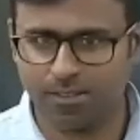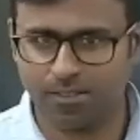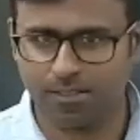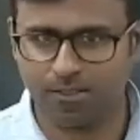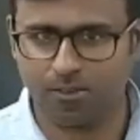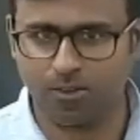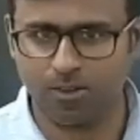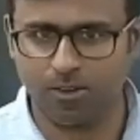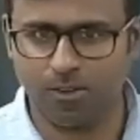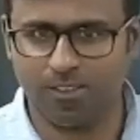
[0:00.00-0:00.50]

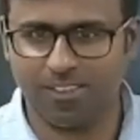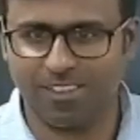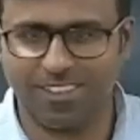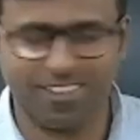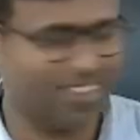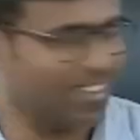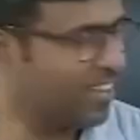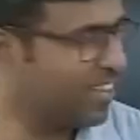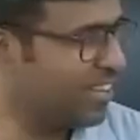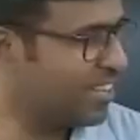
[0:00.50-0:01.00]
You know?
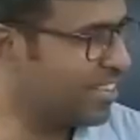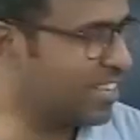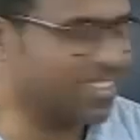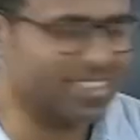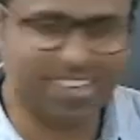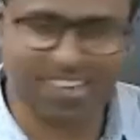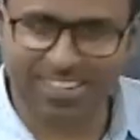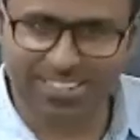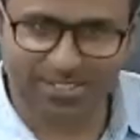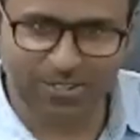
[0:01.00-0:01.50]
See,
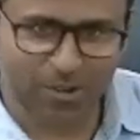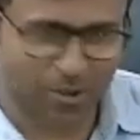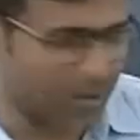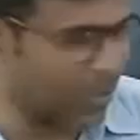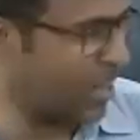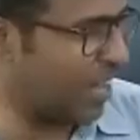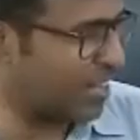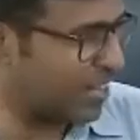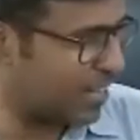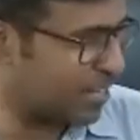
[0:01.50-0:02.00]
there is no
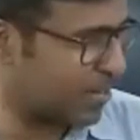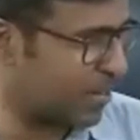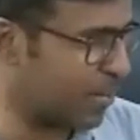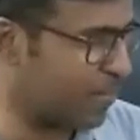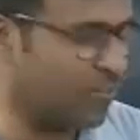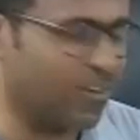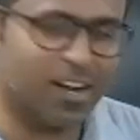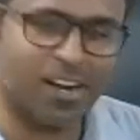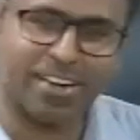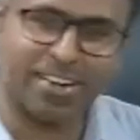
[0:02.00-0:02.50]
other
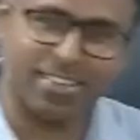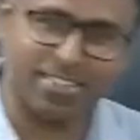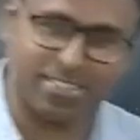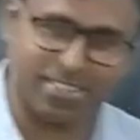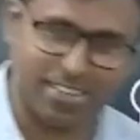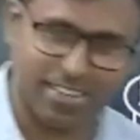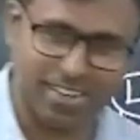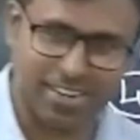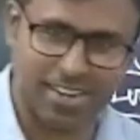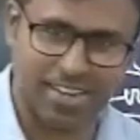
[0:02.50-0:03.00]
world
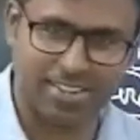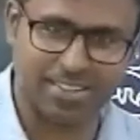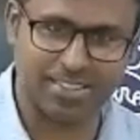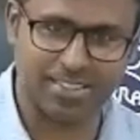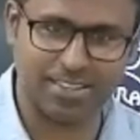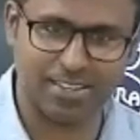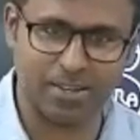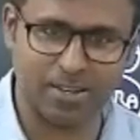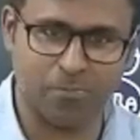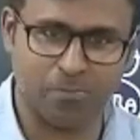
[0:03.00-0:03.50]
history class.
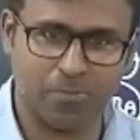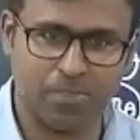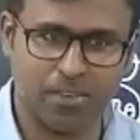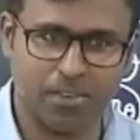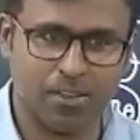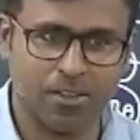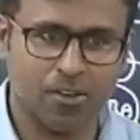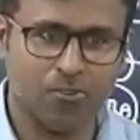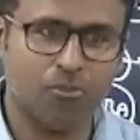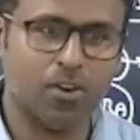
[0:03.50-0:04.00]

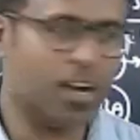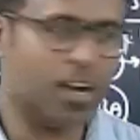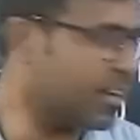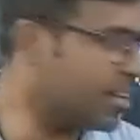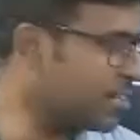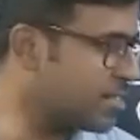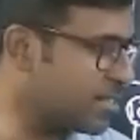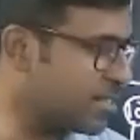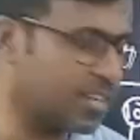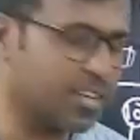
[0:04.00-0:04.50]
World
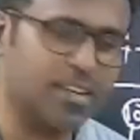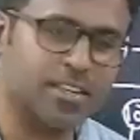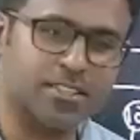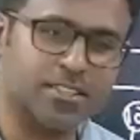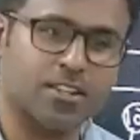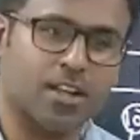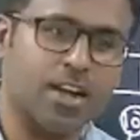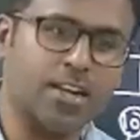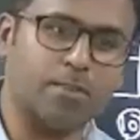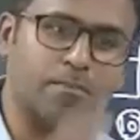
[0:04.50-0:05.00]
history is
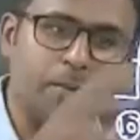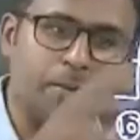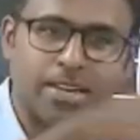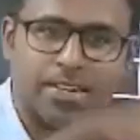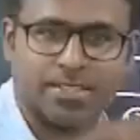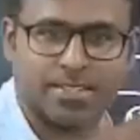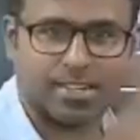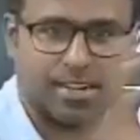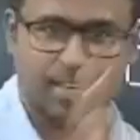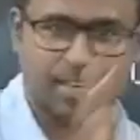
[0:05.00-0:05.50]
not
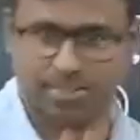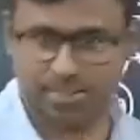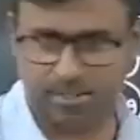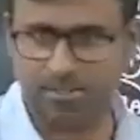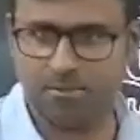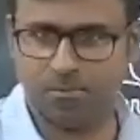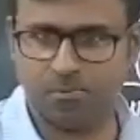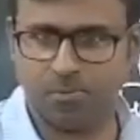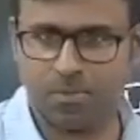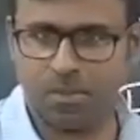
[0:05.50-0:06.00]
mains class.
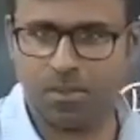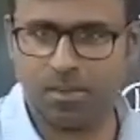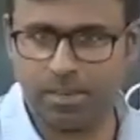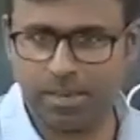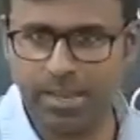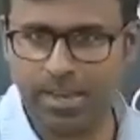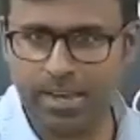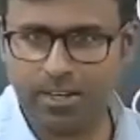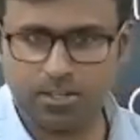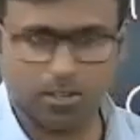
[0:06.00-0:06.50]

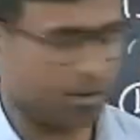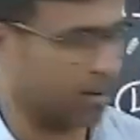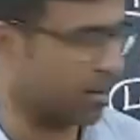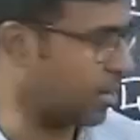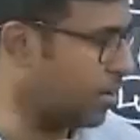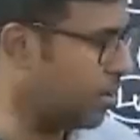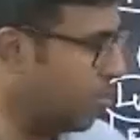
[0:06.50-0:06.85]
Yeah, soldra.